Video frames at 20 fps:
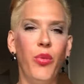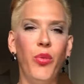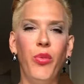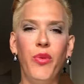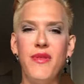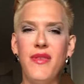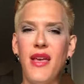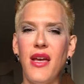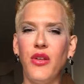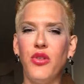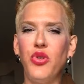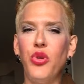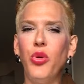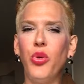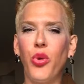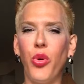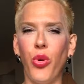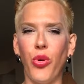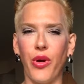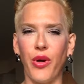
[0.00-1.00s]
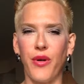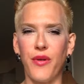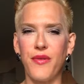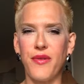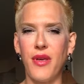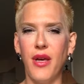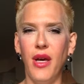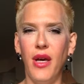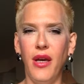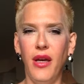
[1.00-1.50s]
say 2
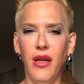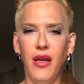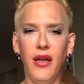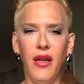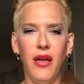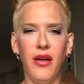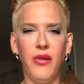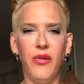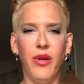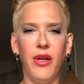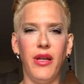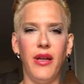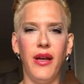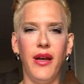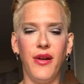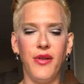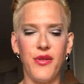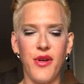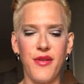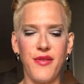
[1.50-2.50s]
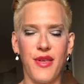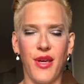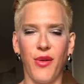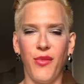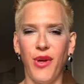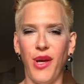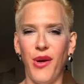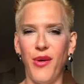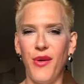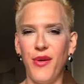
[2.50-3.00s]
quarters. In hairdressing
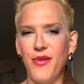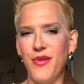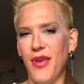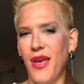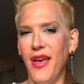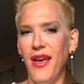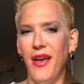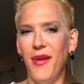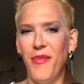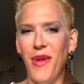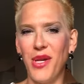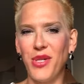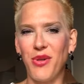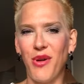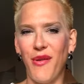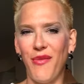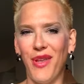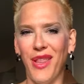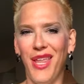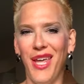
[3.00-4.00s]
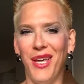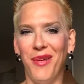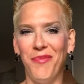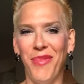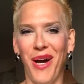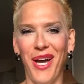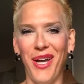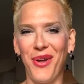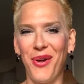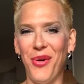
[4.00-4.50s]
we always measure
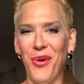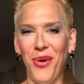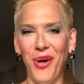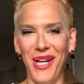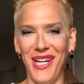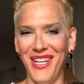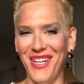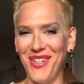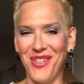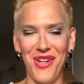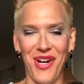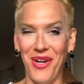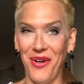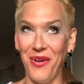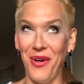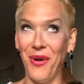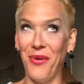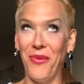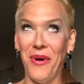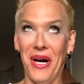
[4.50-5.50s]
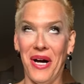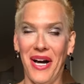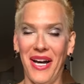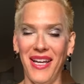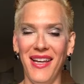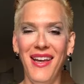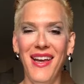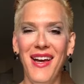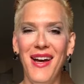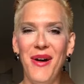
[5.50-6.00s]
everything by coinage. I don't know why,
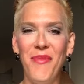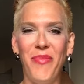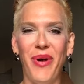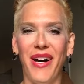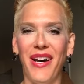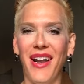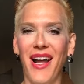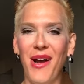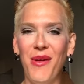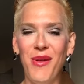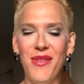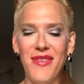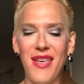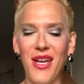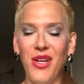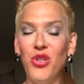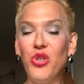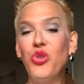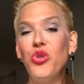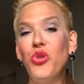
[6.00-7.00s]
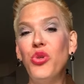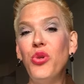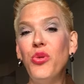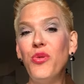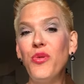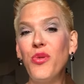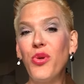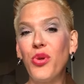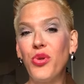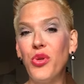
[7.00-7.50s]
but I would say
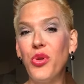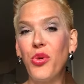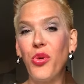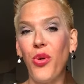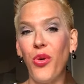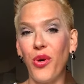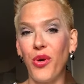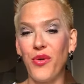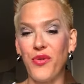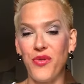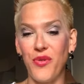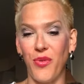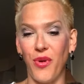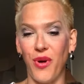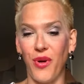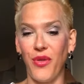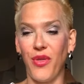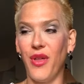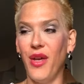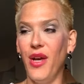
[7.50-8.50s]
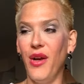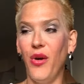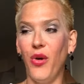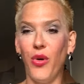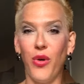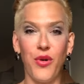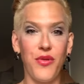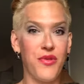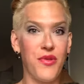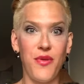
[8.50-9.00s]
two quarters worth,
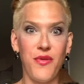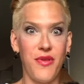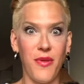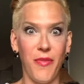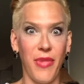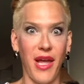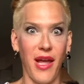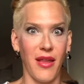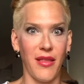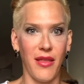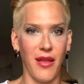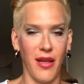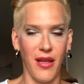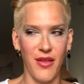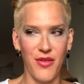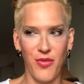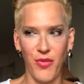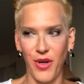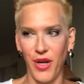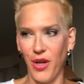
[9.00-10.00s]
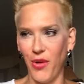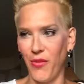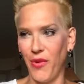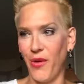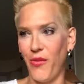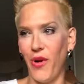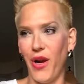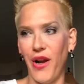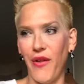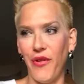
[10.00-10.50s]
or Susan B. Anthony's,
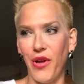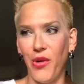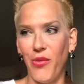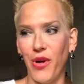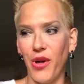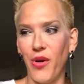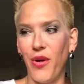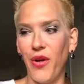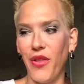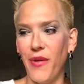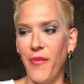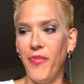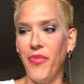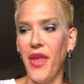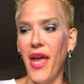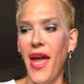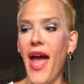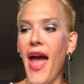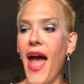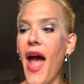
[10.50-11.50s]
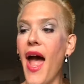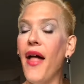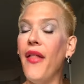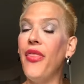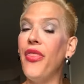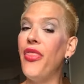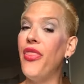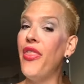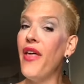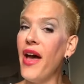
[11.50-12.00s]
whatever you want to call them.
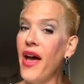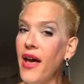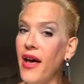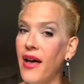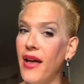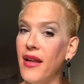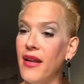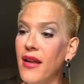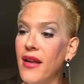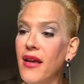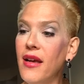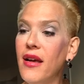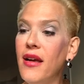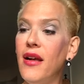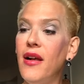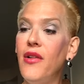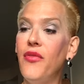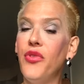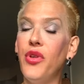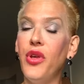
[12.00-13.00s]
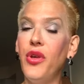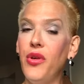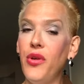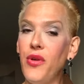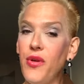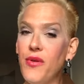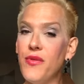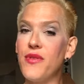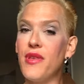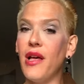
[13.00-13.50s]
And then you
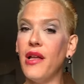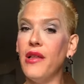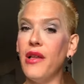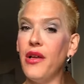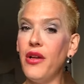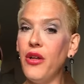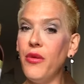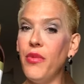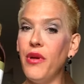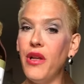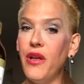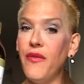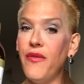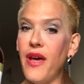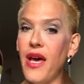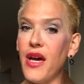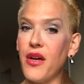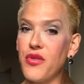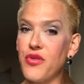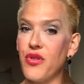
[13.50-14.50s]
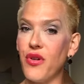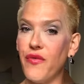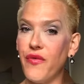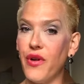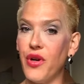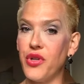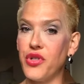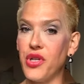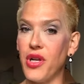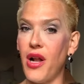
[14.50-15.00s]
use a little bit of extra
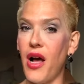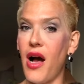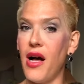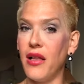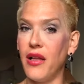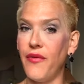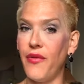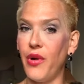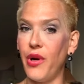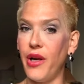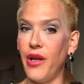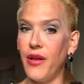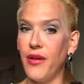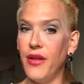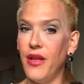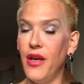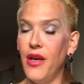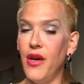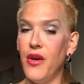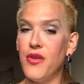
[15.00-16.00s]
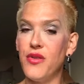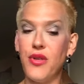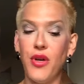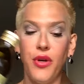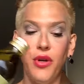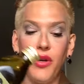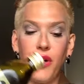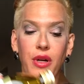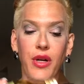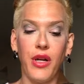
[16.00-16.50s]
virgin olive oil. So
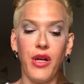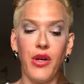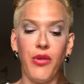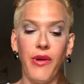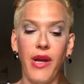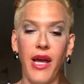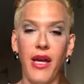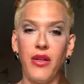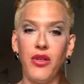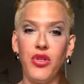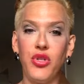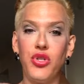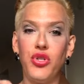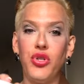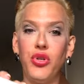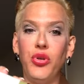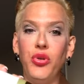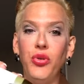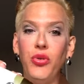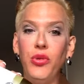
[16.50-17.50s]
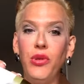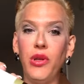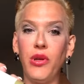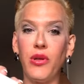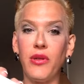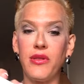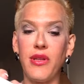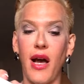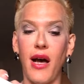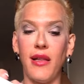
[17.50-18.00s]
you're going to create 2
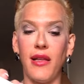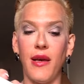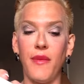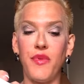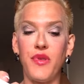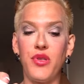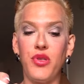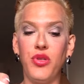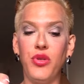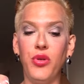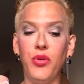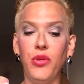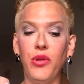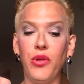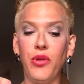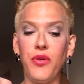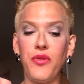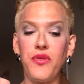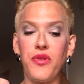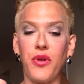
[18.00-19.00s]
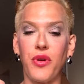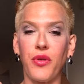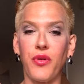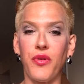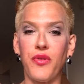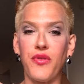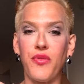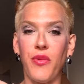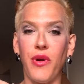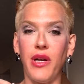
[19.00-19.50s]
little dollops, 2 little
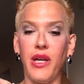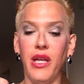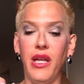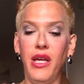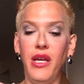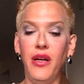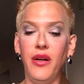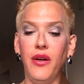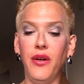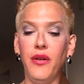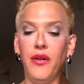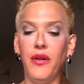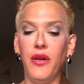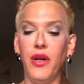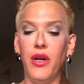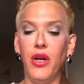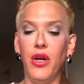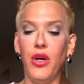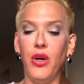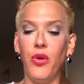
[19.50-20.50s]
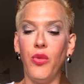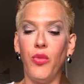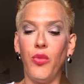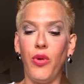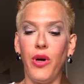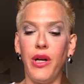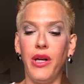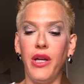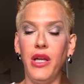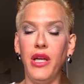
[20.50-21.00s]
circles, one here,
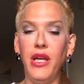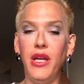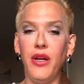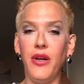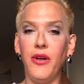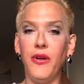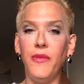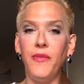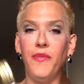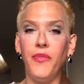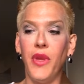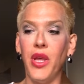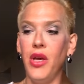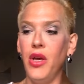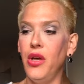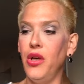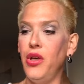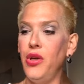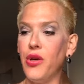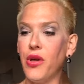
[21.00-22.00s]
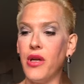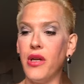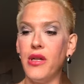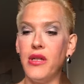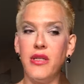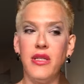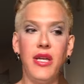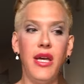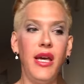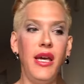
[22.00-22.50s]
one here. You're going to
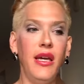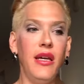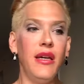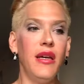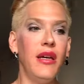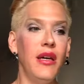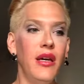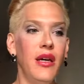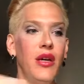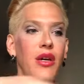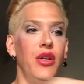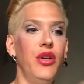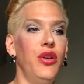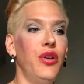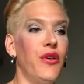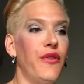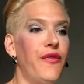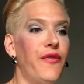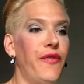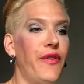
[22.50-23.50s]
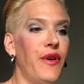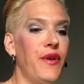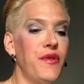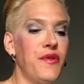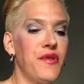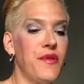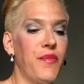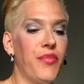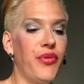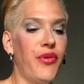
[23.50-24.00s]
take your
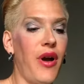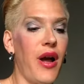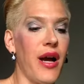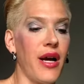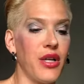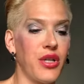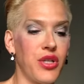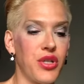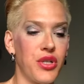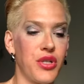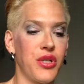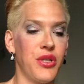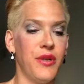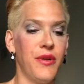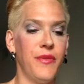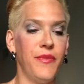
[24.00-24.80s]
first brush